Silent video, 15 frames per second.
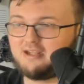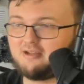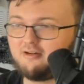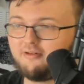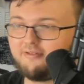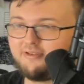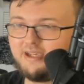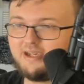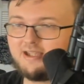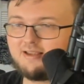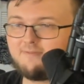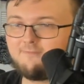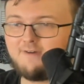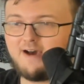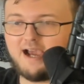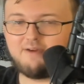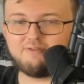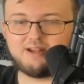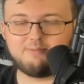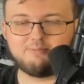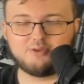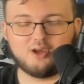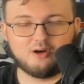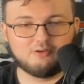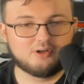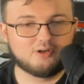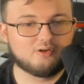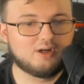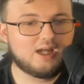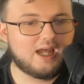golden tickets, five of them
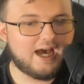total.